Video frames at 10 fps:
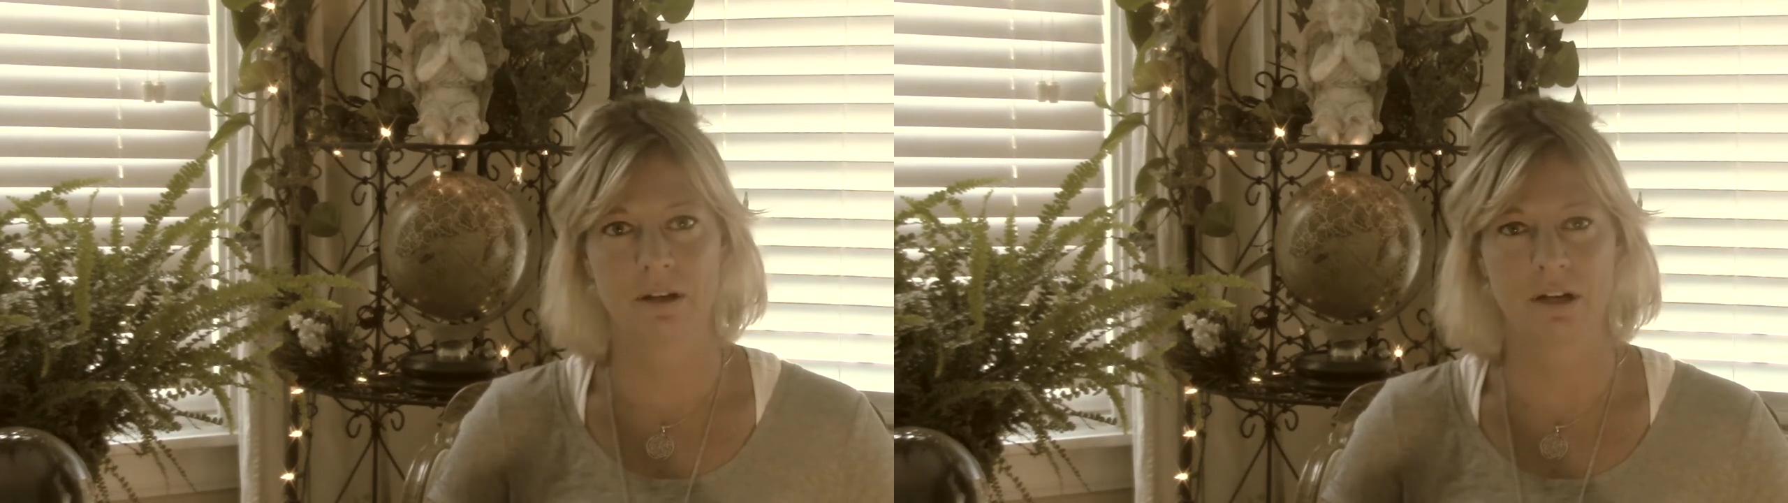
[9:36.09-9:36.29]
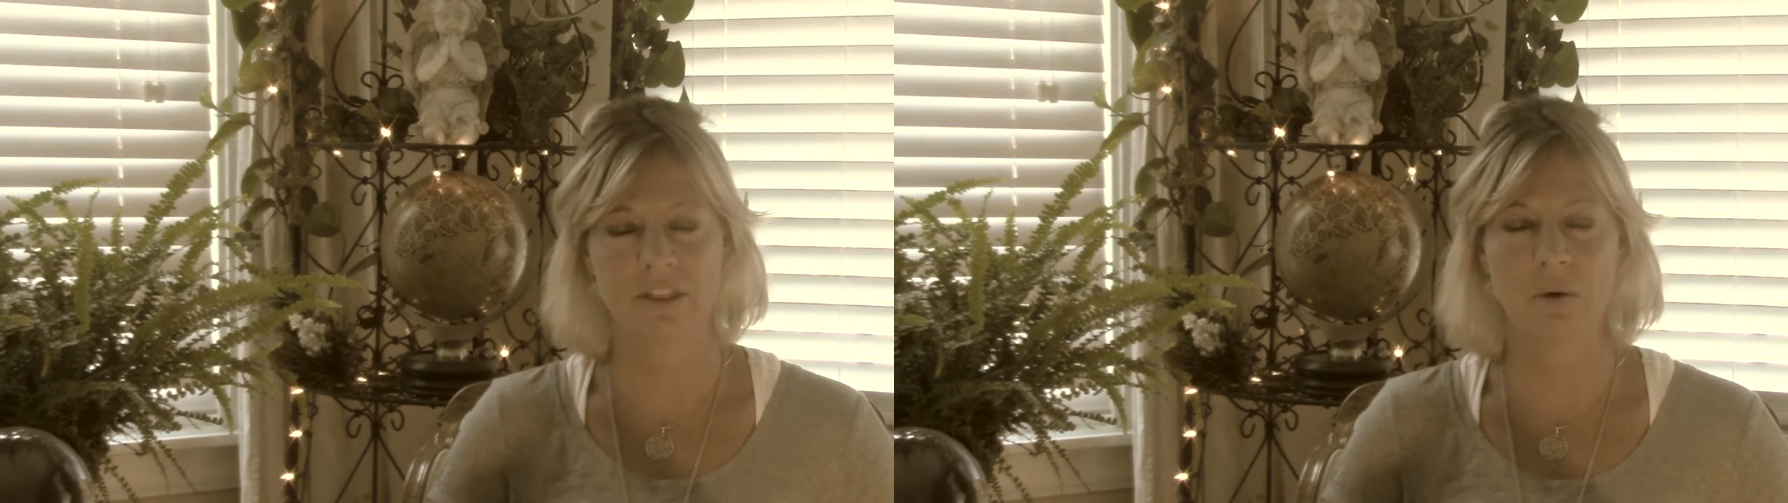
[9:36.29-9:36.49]

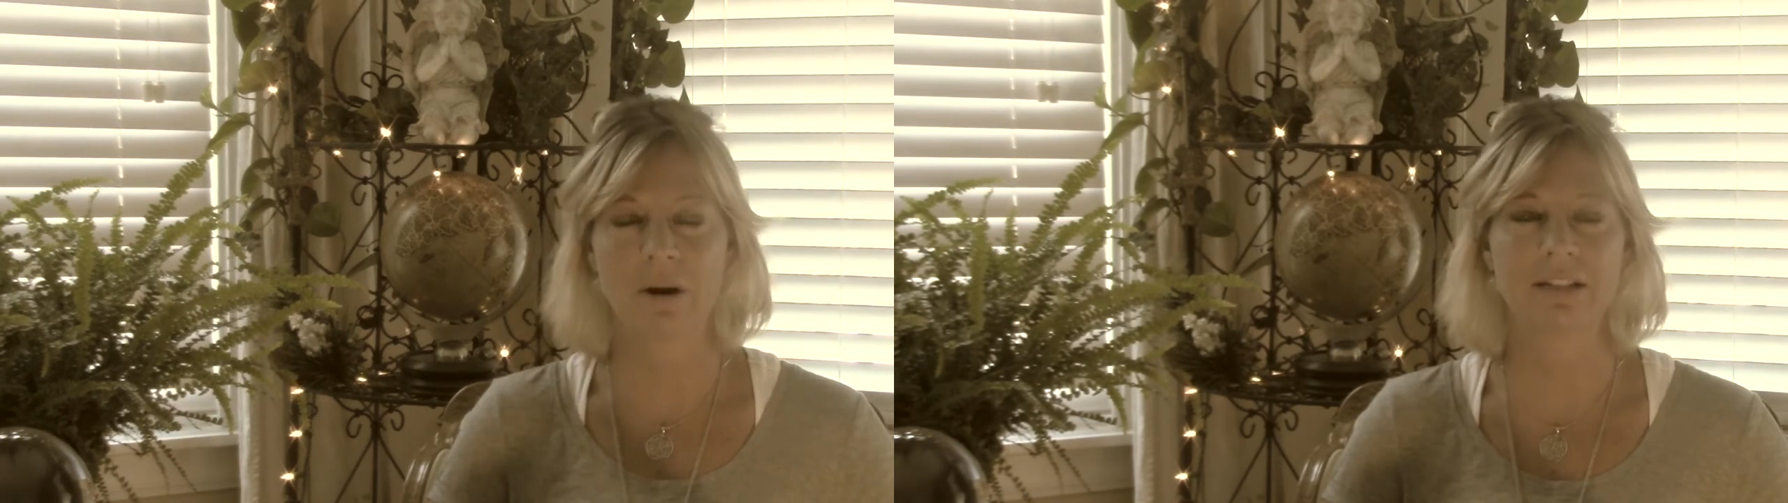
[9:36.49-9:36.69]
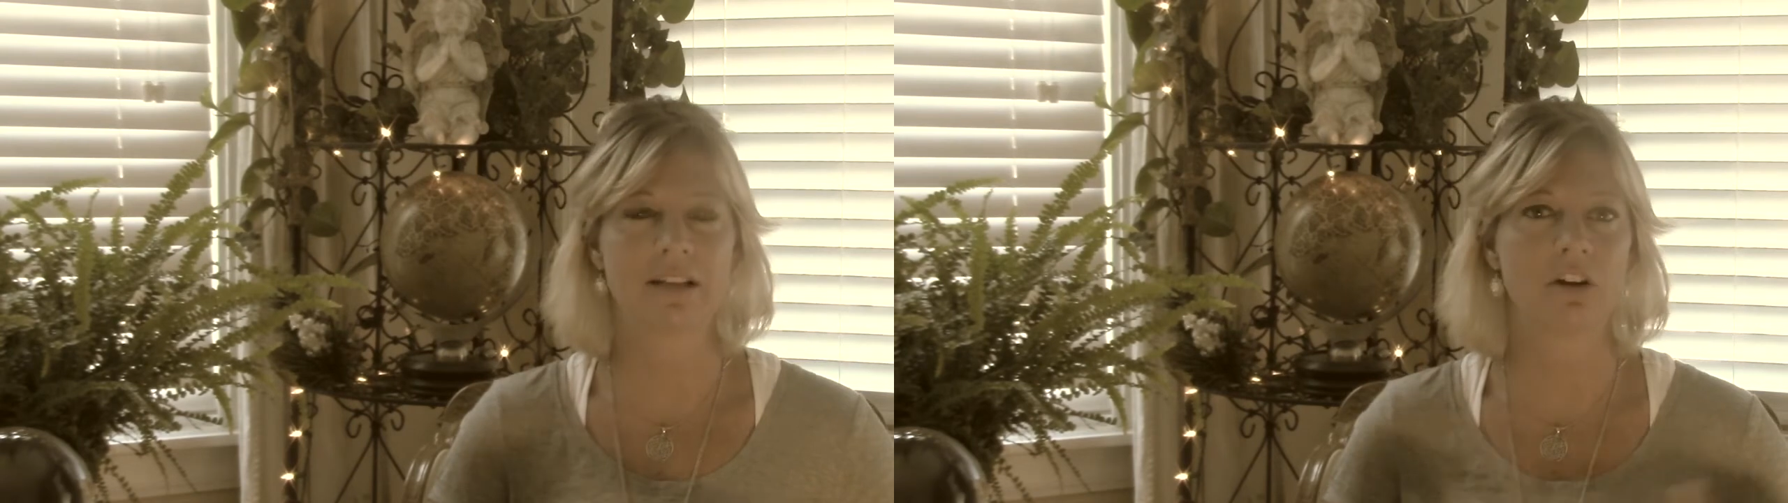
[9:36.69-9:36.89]
and they
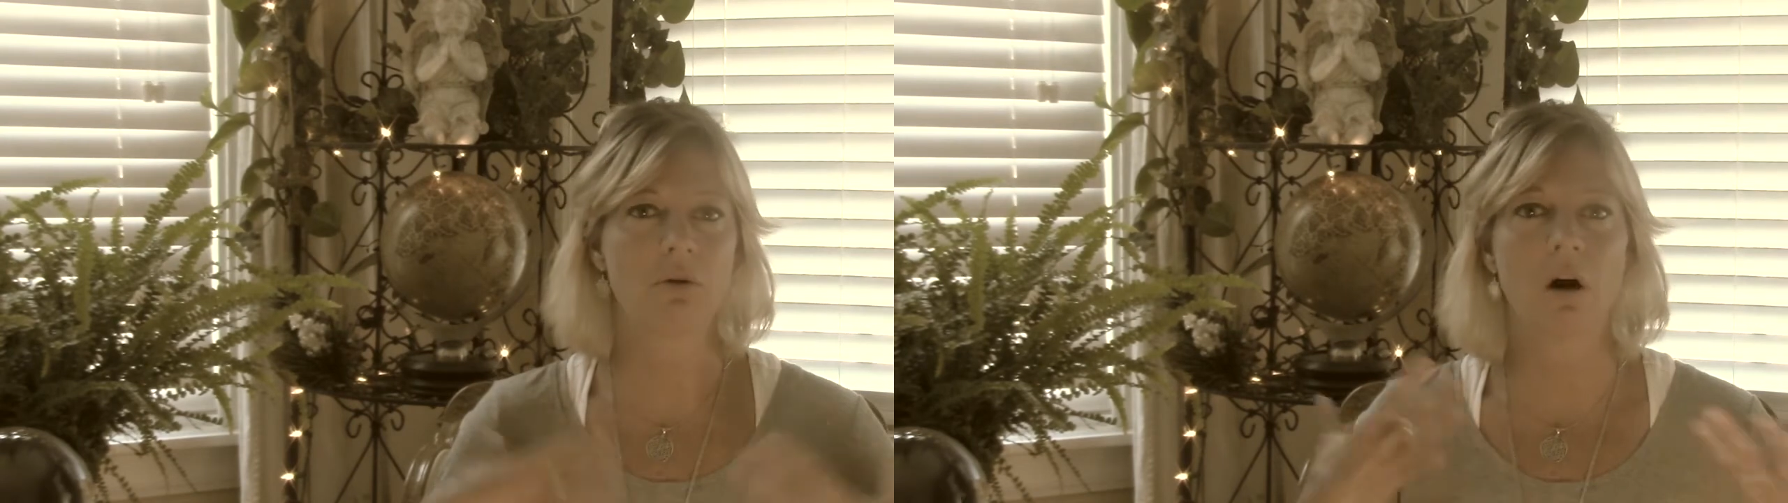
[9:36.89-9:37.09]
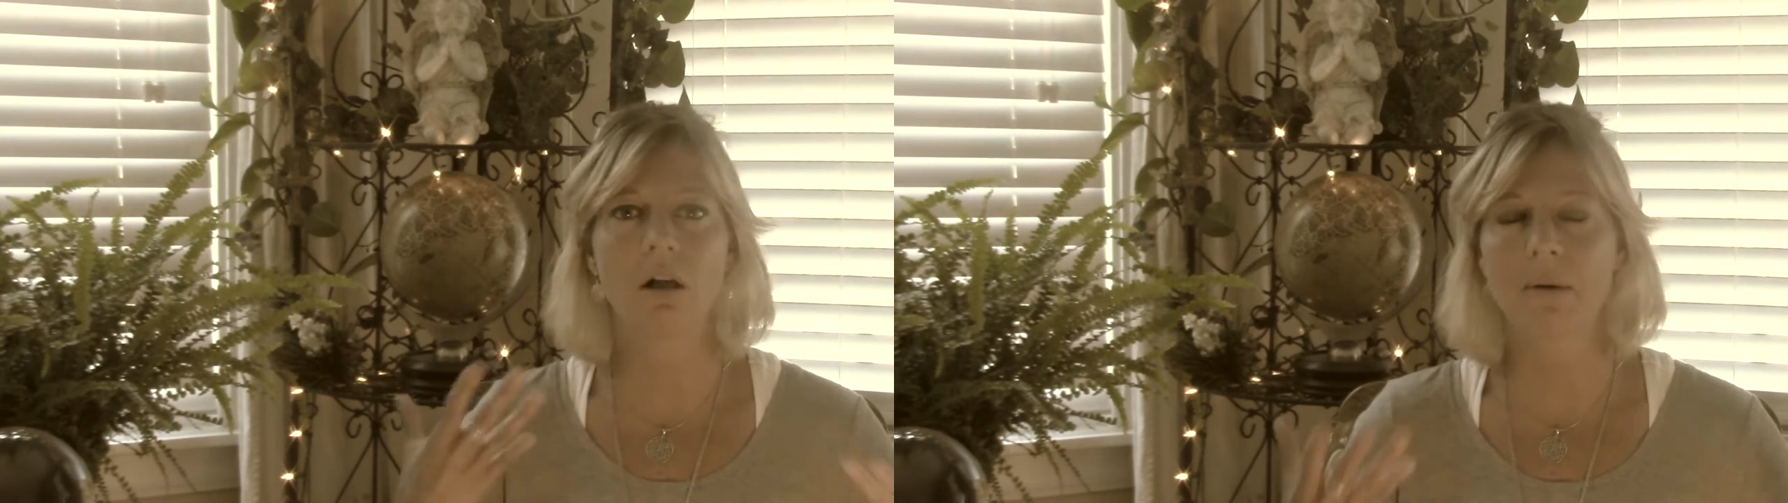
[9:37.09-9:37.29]
want to tell you
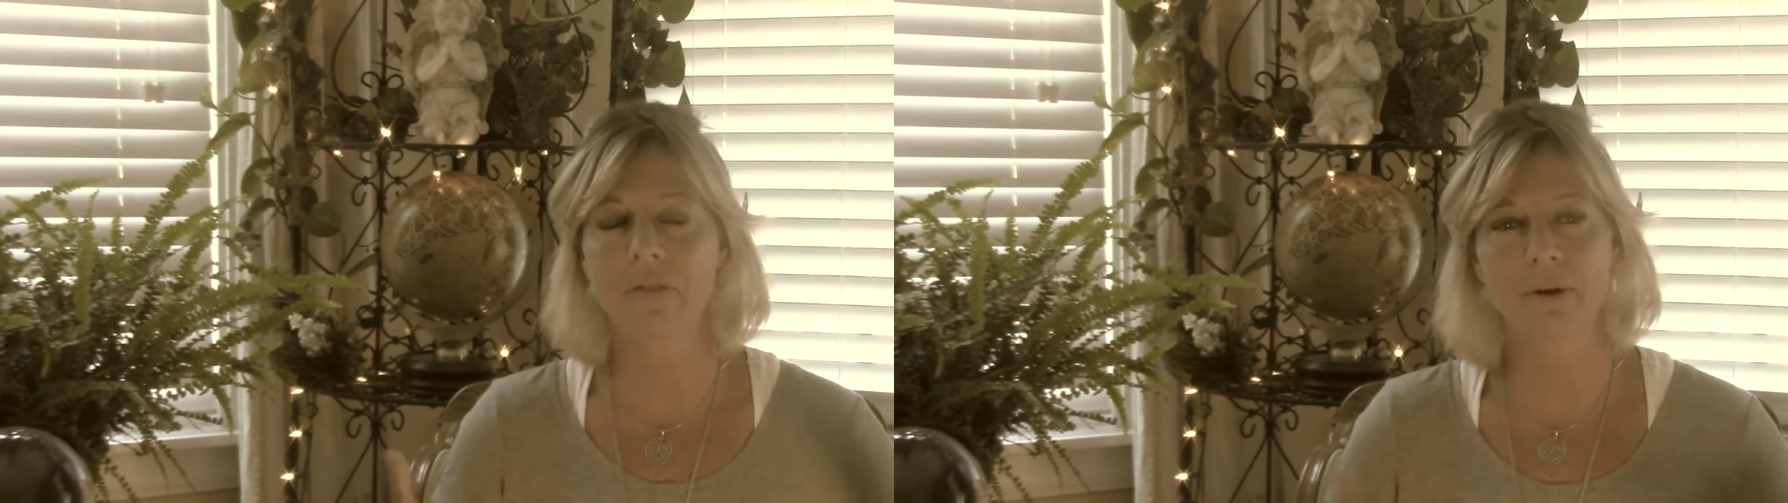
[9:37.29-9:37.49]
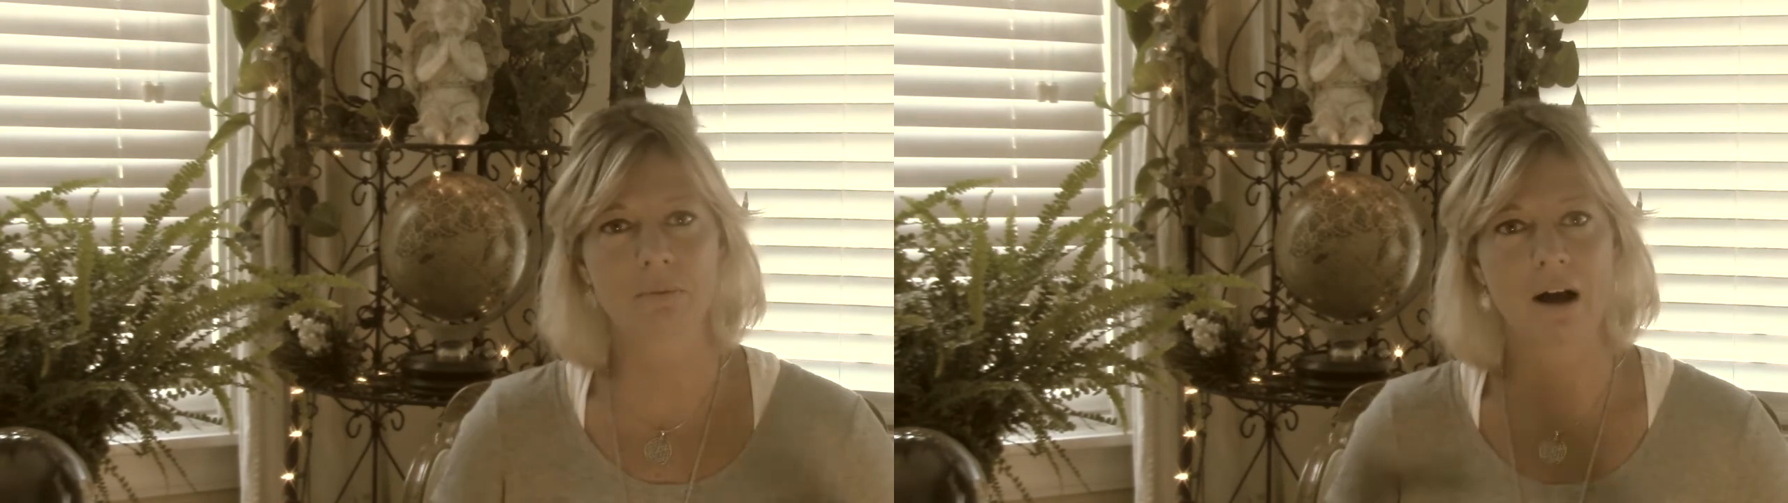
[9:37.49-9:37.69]
all about
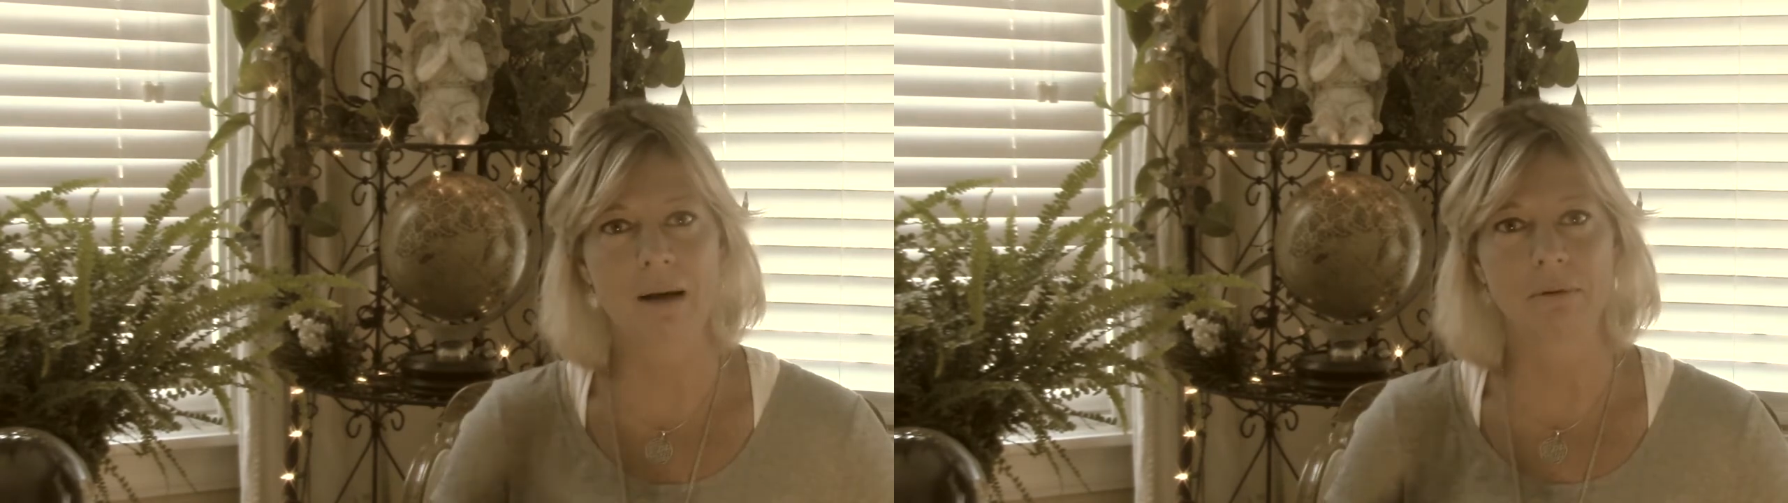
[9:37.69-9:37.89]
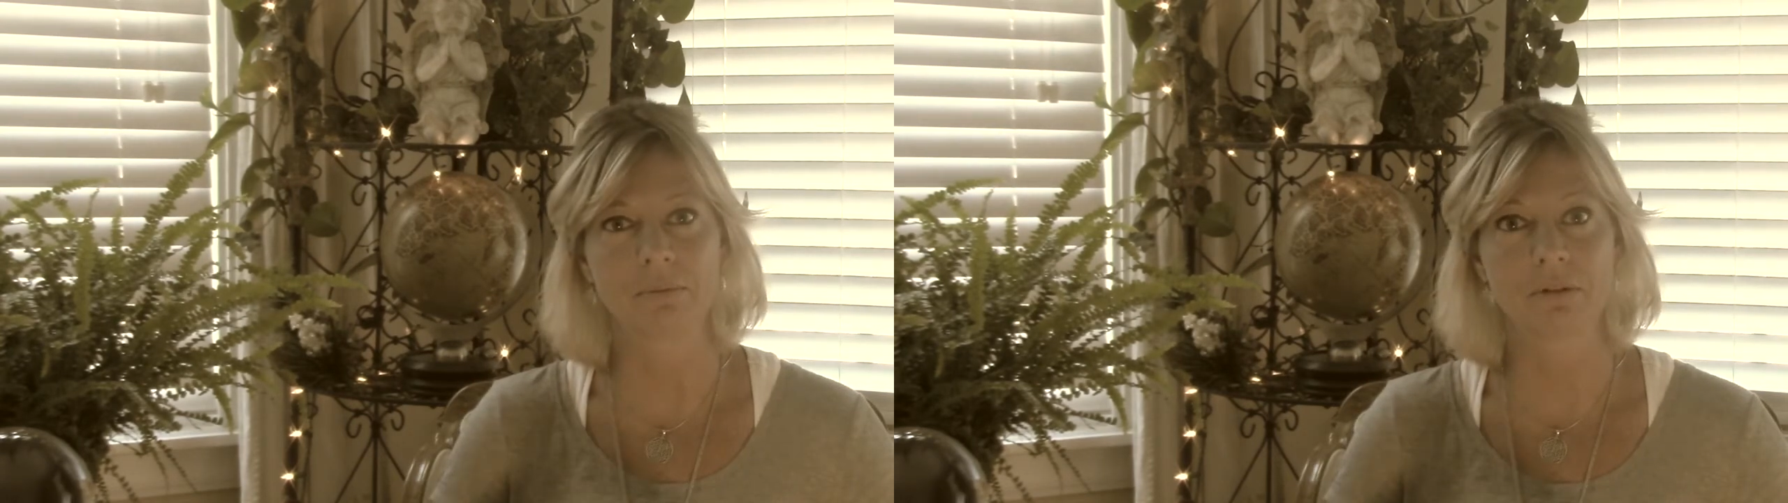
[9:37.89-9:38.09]
their
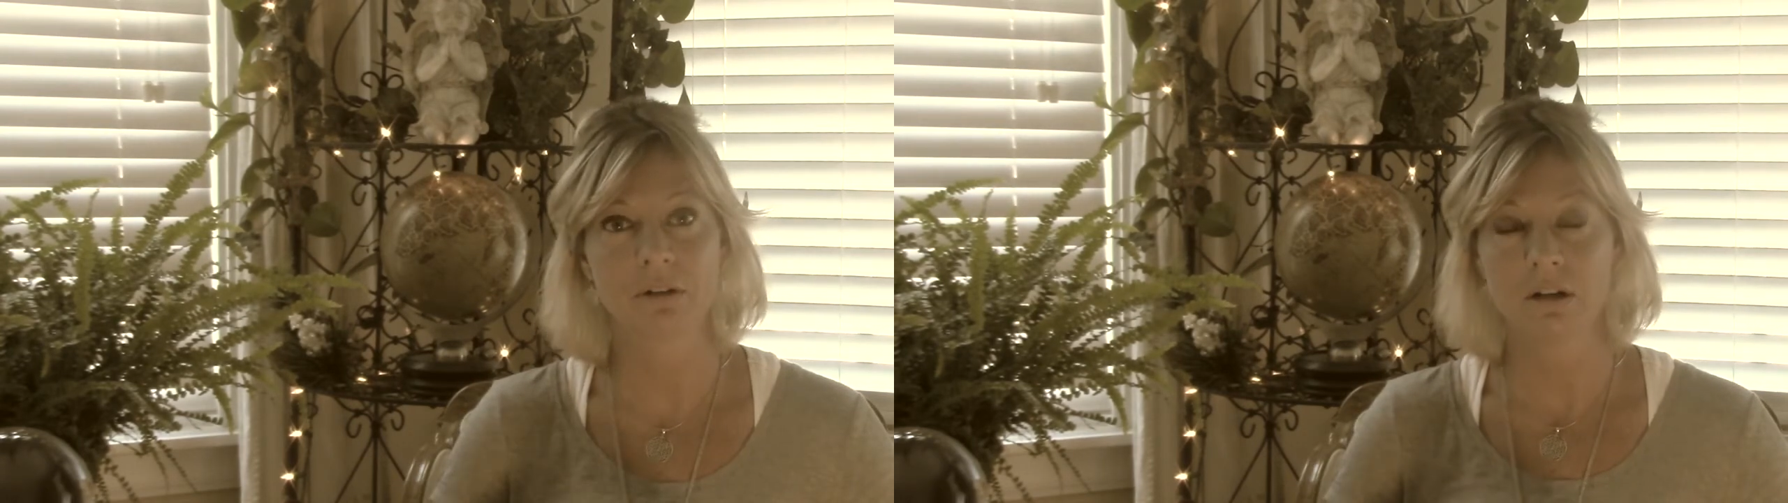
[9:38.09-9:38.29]
problems.